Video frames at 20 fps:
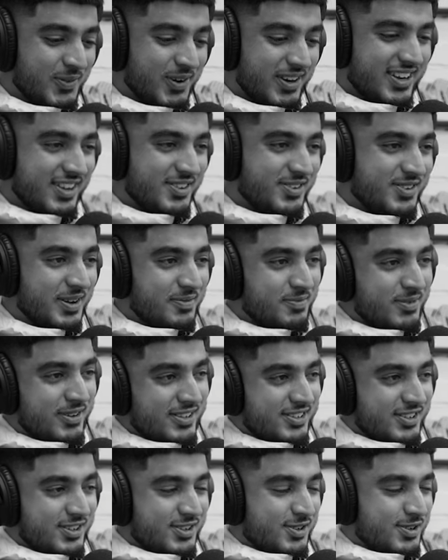What tends to happen
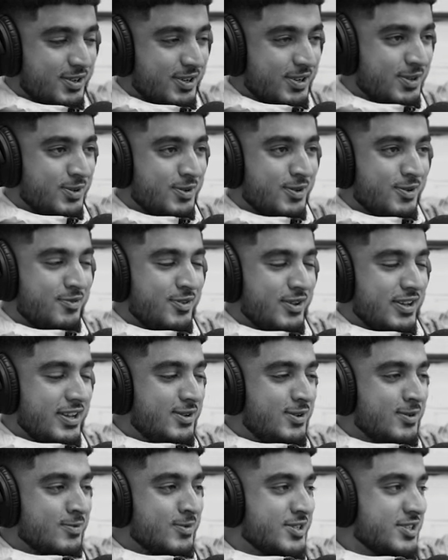is you, if you
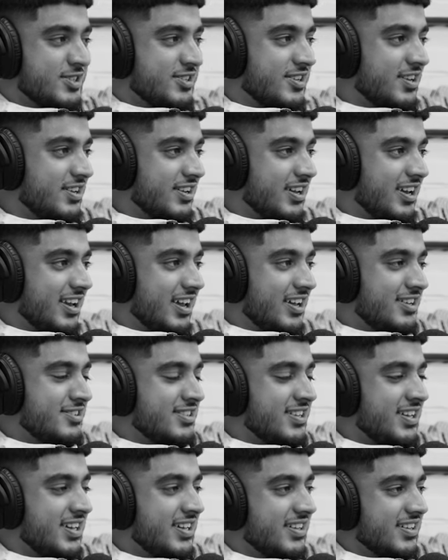eat too much, you tend to get
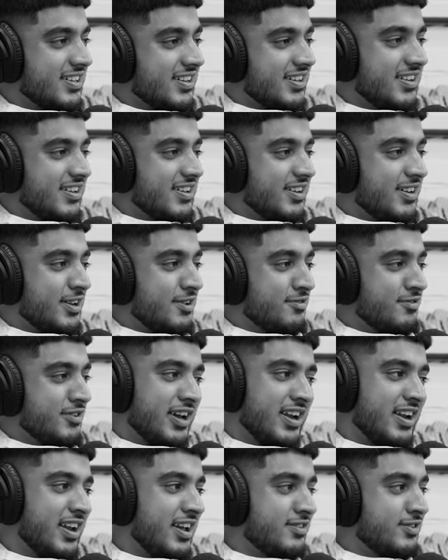lazy. And if
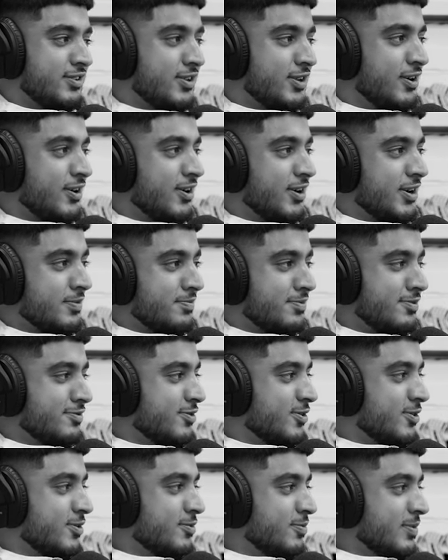you get lazy, you're not going to
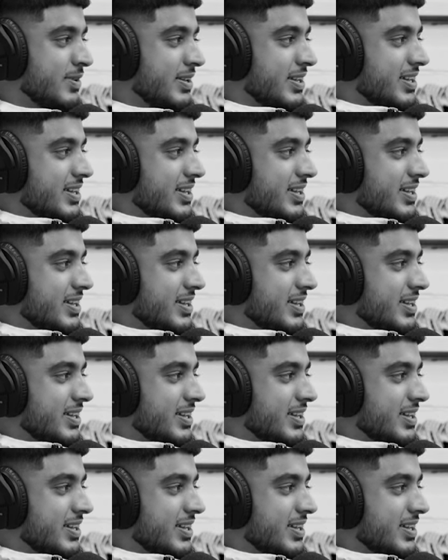perform.